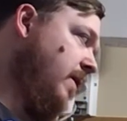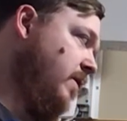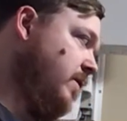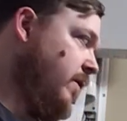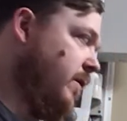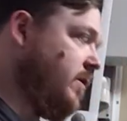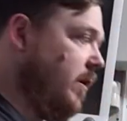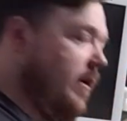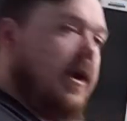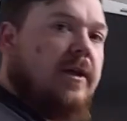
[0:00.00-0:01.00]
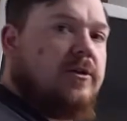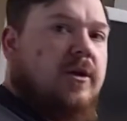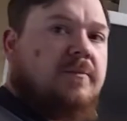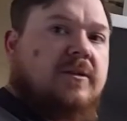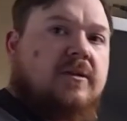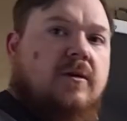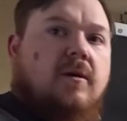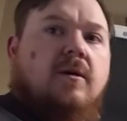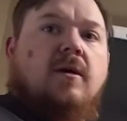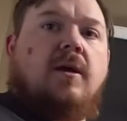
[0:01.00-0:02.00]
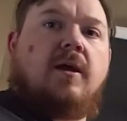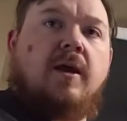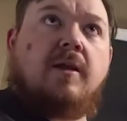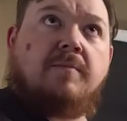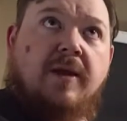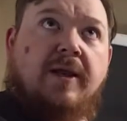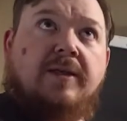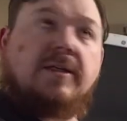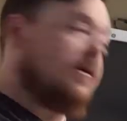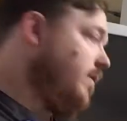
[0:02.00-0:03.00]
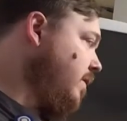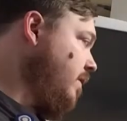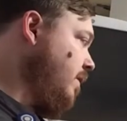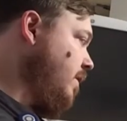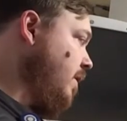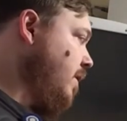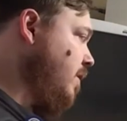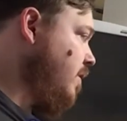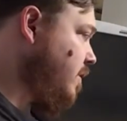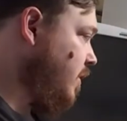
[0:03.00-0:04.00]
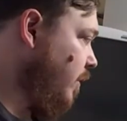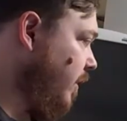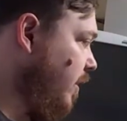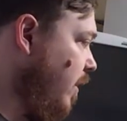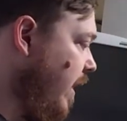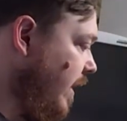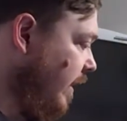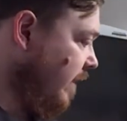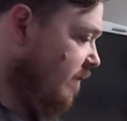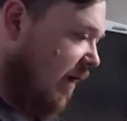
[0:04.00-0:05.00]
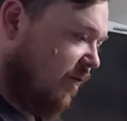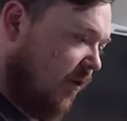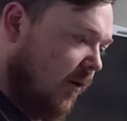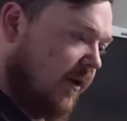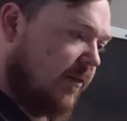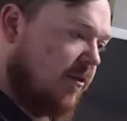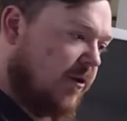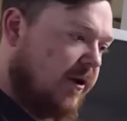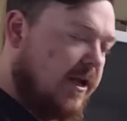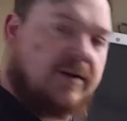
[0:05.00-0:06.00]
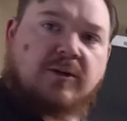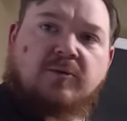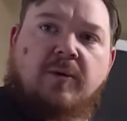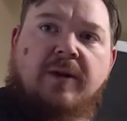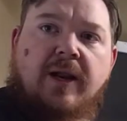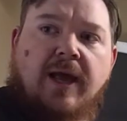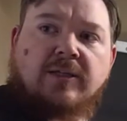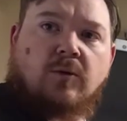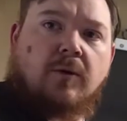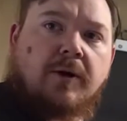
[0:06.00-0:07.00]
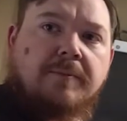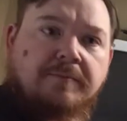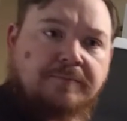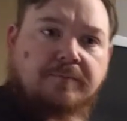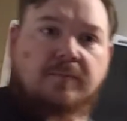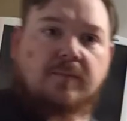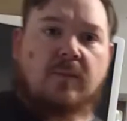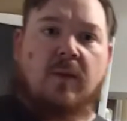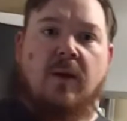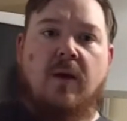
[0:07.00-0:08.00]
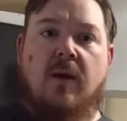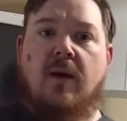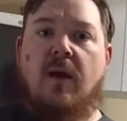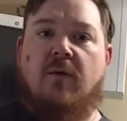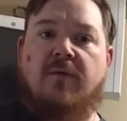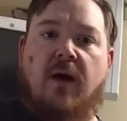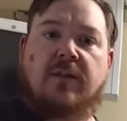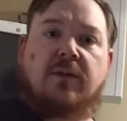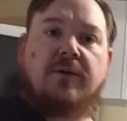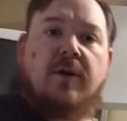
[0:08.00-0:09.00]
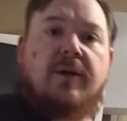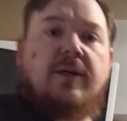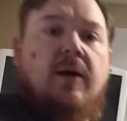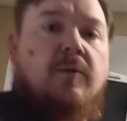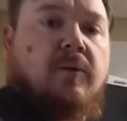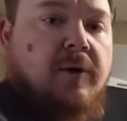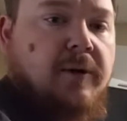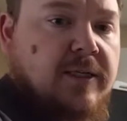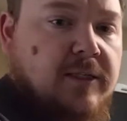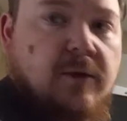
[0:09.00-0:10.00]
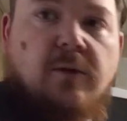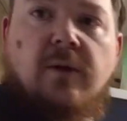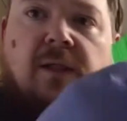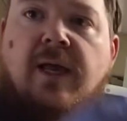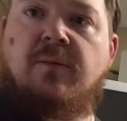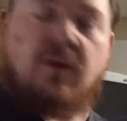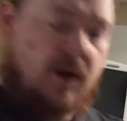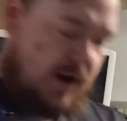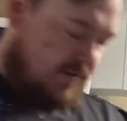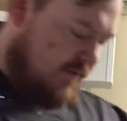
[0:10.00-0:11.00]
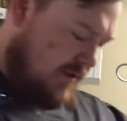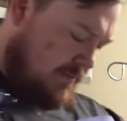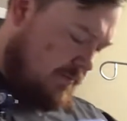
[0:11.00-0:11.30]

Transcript: So there's 38 drips in a minute. So we're going to go ahead and leave that flowing at the 38 drips per minute as ordered. And we've also noted, and we're going to label our IV.